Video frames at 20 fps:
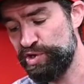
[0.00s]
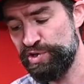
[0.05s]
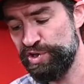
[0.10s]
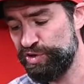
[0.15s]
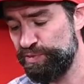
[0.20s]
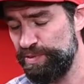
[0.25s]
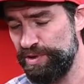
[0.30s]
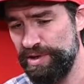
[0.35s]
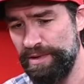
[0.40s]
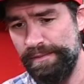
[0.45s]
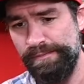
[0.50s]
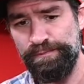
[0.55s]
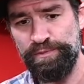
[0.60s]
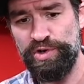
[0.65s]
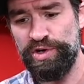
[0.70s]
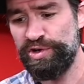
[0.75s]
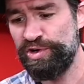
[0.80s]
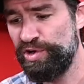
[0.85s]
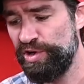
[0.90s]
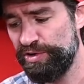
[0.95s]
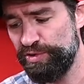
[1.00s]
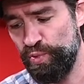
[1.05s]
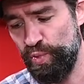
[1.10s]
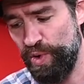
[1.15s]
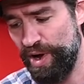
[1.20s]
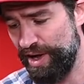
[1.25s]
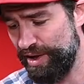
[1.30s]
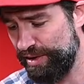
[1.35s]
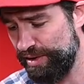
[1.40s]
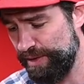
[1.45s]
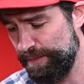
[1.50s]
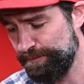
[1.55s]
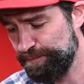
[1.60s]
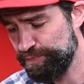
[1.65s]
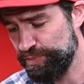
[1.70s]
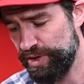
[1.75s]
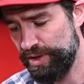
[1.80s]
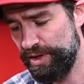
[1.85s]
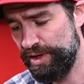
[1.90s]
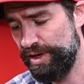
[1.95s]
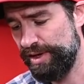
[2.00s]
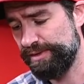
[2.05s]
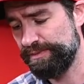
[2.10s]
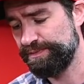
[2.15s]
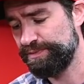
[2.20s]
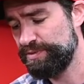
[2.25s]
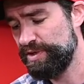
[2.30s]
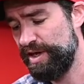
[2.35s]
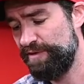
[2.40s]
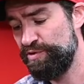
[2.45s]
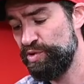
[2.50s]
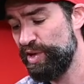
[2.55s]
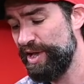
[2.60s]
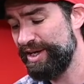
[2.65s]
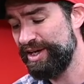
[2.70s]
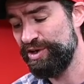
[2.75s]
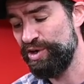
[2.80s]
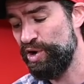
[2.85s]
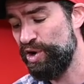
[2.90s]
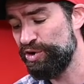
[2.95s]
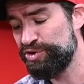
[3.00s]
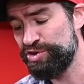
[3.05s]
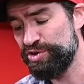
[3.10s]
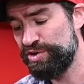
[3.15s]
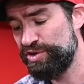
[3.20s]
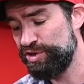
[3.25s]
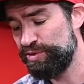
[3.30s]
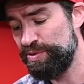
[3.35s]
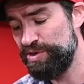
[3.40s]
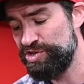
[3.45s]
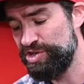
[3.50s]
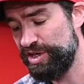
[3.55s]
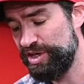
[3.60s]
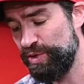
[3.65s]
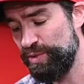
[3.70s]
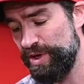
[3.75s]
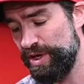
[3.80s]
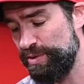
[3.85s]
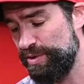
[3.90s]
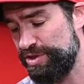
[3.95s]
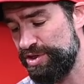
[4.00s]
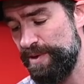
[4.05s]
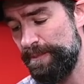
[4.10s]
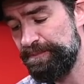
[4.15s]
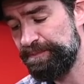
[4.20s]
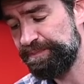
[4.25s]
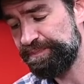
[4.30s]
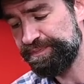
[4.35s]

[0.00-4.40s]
crispy, they're cooked well. Um, if you like an ultra crispy chicken wing with